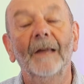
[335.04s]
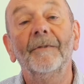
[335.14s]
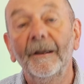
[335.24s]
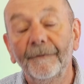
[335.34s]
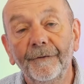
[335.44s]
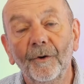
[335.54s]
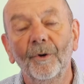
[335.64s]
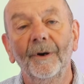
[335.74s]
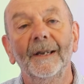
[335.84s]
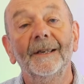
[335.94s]

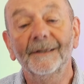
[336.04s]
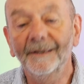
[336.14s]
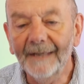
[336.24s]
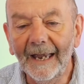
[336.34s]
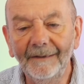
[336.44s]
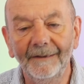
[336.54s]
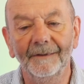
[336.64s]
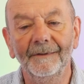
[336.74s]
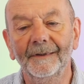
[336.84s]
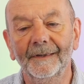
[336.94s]
Therefore, his
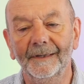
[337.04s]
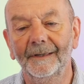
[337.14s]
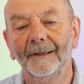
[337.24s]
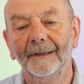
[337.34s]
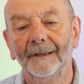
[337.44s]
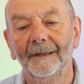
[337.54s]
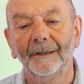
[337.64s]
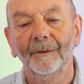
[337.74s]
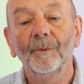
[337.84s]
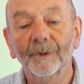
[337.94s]
attendance
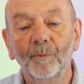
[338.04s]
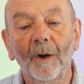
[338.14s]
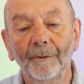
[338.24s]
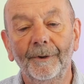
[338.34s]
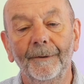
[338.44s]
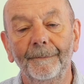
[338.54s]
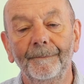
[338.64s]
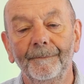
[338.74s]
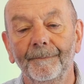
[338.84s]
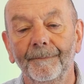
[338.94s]
was
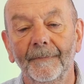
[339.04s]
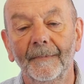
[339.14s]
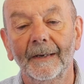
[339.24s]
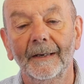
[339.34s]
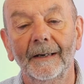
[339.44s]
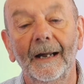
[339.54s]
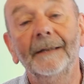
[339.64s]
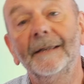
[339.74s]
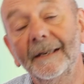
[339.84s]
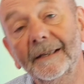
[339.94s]
welcome,
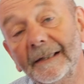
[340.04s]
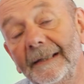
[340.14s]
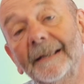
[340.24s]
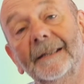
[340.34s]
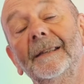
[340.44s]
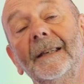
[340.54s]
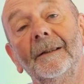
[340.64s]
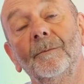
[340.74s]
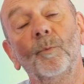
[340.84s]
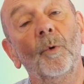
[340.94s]
and his
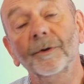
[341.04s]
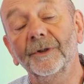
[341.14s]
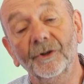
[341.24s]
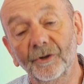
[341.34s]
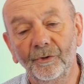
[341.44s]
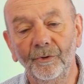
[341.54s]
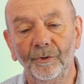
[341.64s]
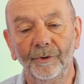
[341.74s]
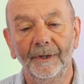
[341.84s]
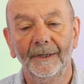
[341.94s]
listening was
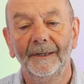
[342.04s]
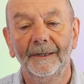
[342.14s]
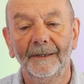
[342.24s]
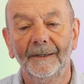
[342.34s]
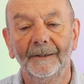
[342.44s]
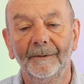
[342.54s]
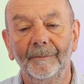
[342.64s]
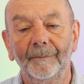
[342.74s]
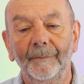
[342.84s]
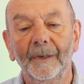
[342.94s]
too,
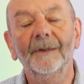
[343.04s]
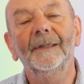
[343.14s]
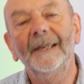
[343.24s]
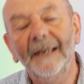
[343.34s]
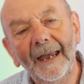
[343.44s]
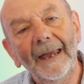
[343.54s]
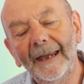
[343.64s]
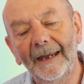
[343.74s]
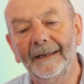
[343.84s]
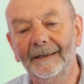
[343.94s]
because he
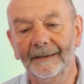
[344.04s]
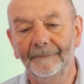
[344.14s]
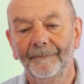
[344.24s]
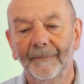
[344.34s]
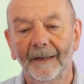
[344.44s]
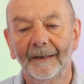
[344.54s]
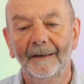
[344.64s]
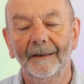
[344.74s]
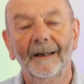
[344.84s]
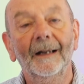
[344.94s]
cared
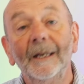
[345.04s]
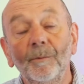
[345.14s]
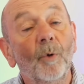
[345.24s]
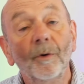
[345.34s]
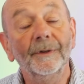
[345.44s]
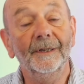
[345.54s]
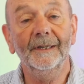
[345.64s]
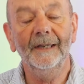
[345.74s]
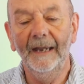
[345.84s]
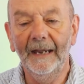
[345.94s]
and he wants
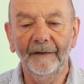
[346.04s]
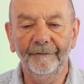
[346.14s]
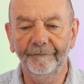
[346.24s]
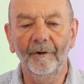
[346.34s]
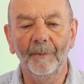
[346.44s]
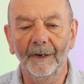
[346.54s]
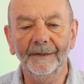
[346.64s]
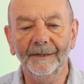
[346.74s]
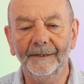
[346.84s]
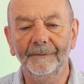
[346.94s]
to hear from
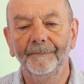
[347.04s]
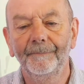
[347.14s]
us.